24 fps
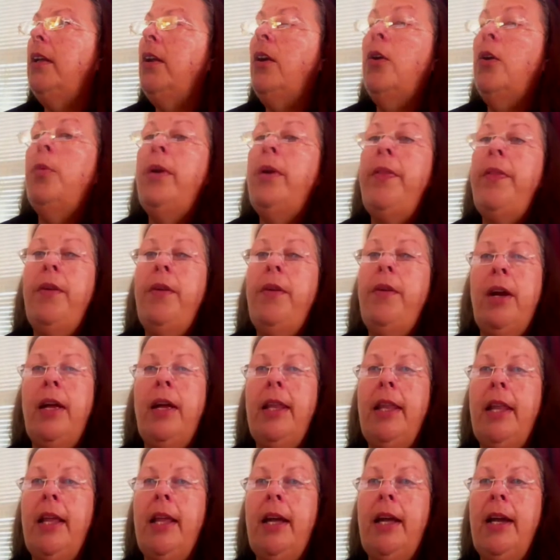when they're
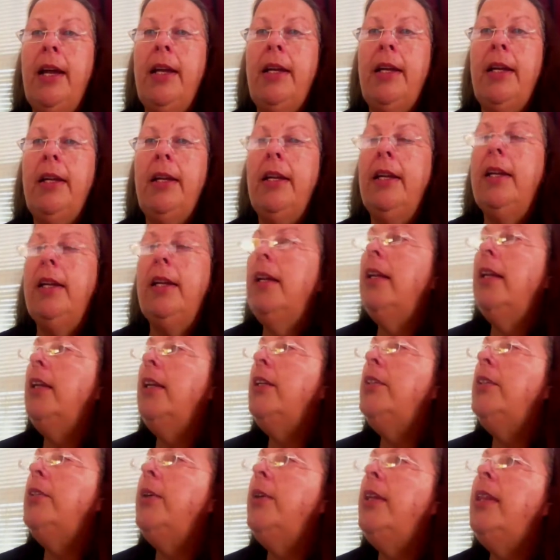online.
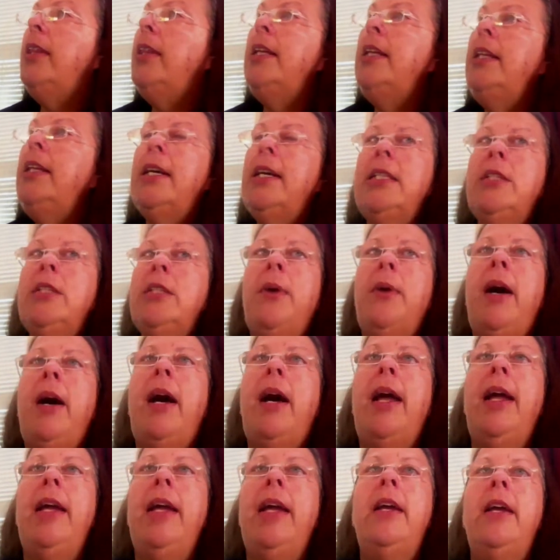So I think that's
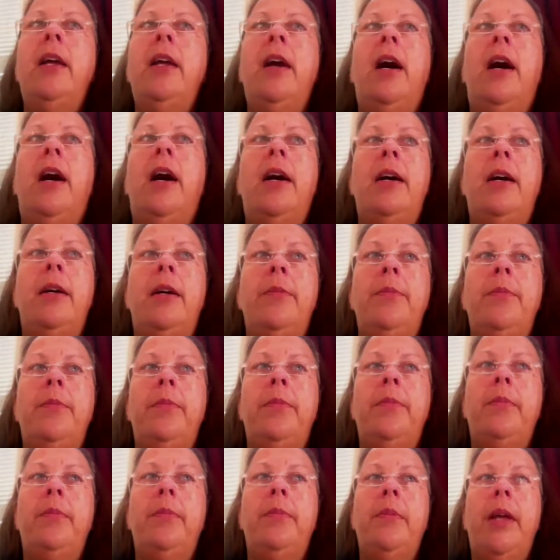why
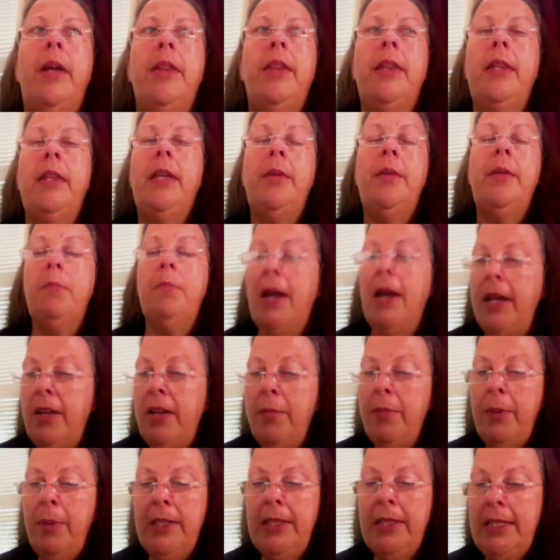it might have
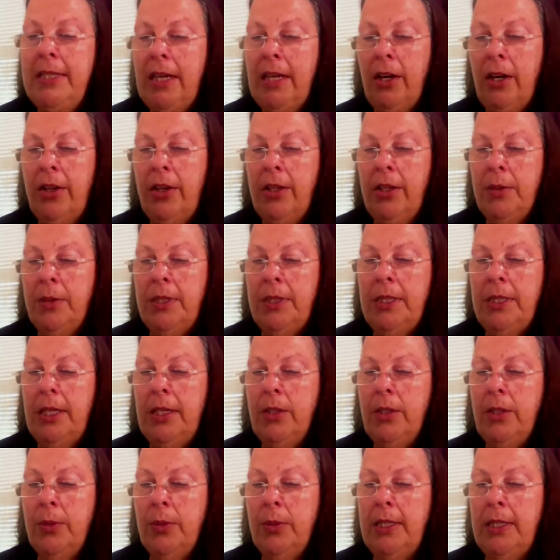been Sierra that was saying
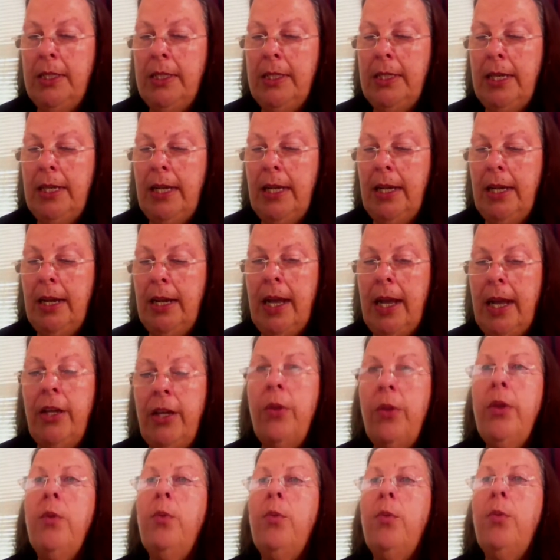twice a day. I know
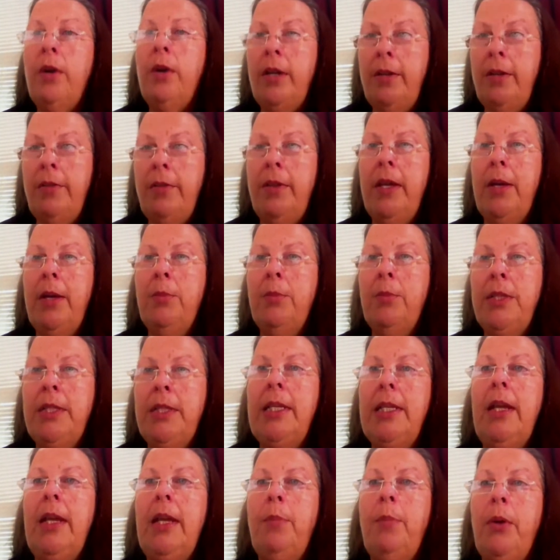that one of them was
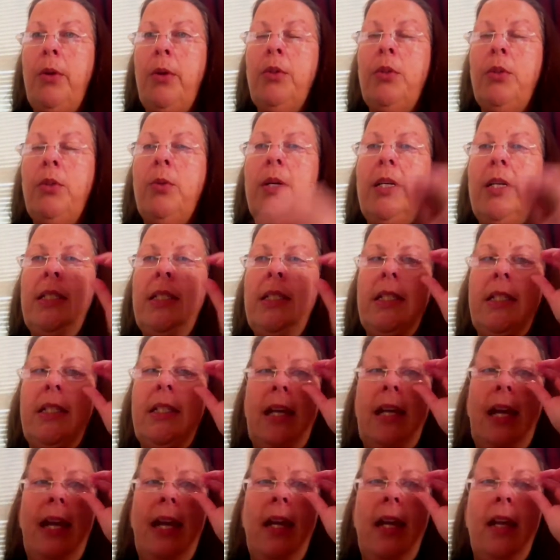saying post twice a
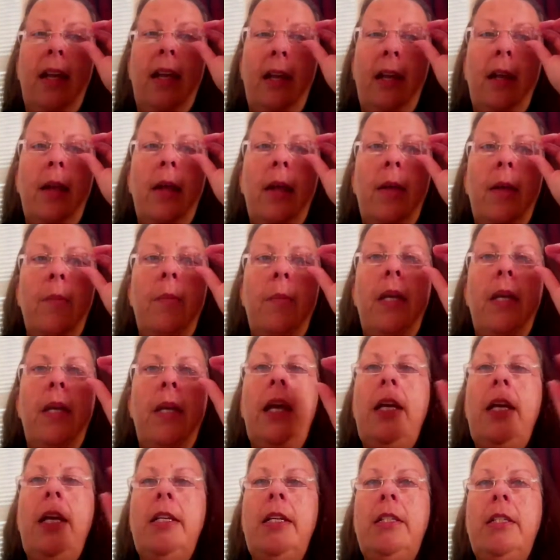day
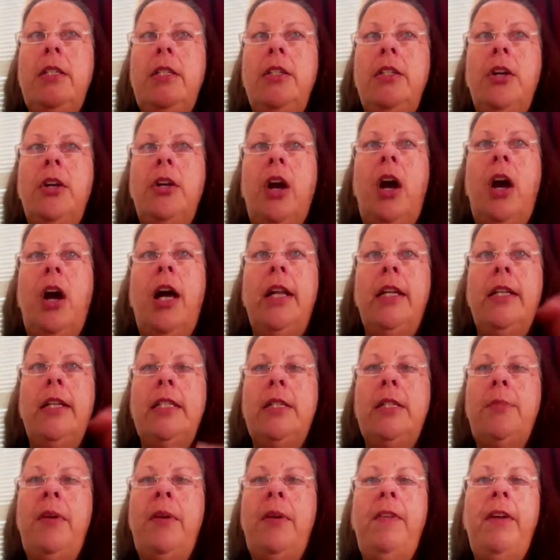because your audience
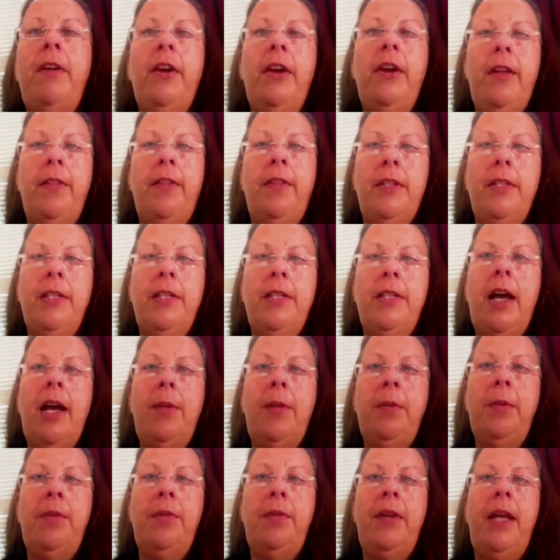may vary on the time
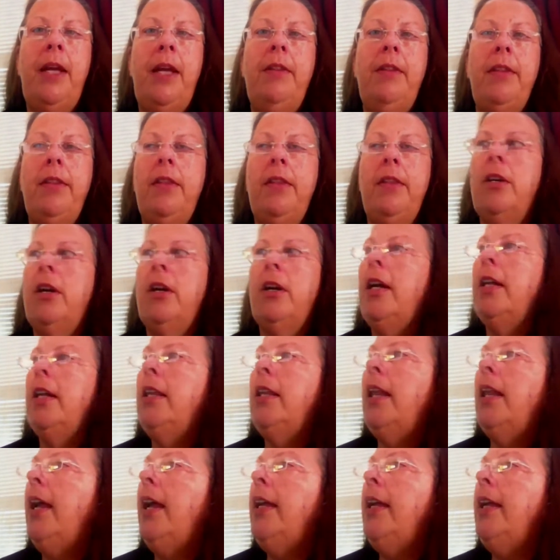of day that they're
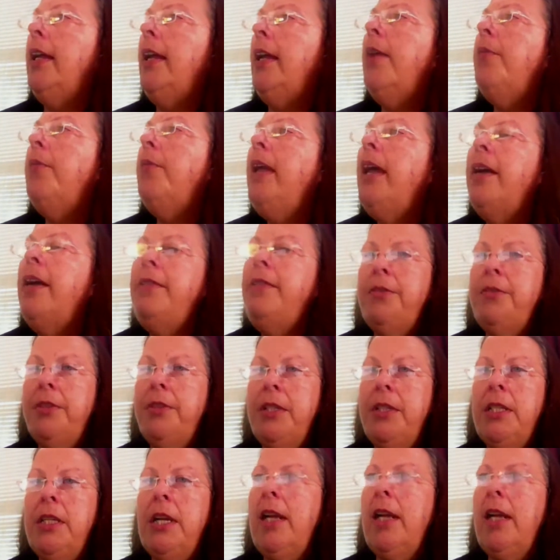online, and we have different time